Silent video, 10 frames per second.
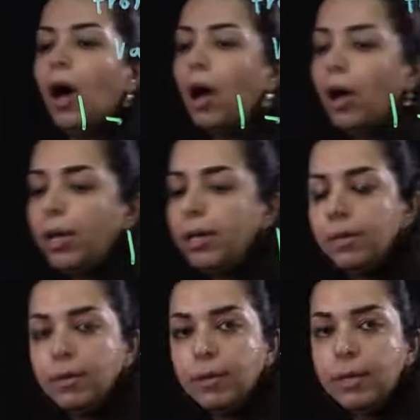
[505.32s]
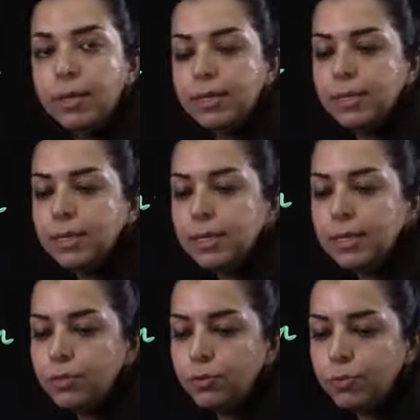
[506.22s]
I is the
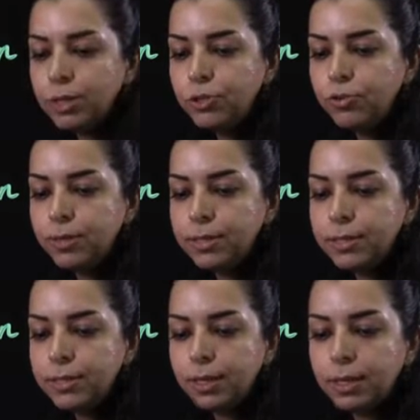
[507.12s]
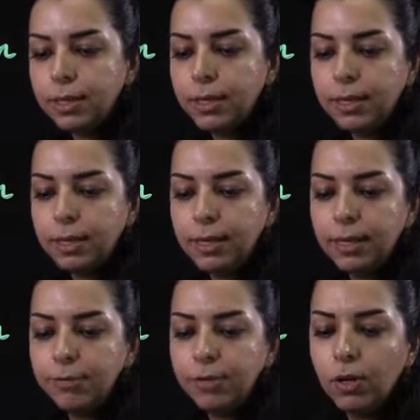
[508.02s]
yield to maturity here
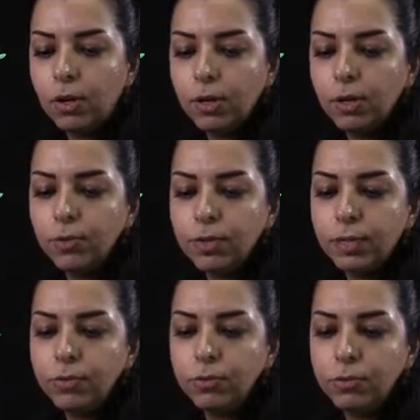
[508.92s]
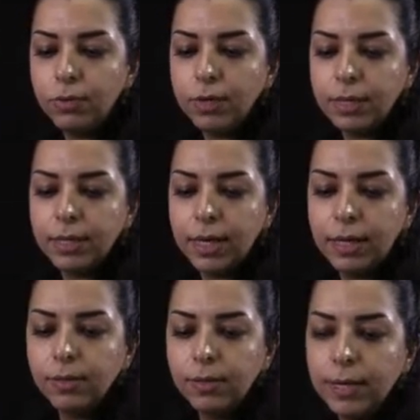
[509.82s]
that we are looking to
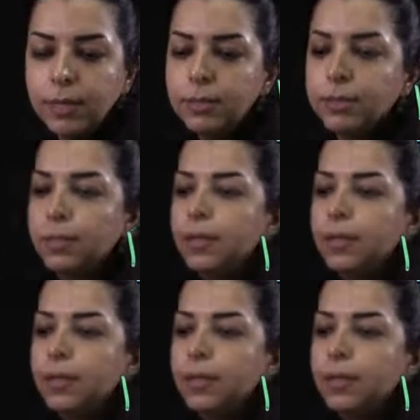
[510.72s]
calculate.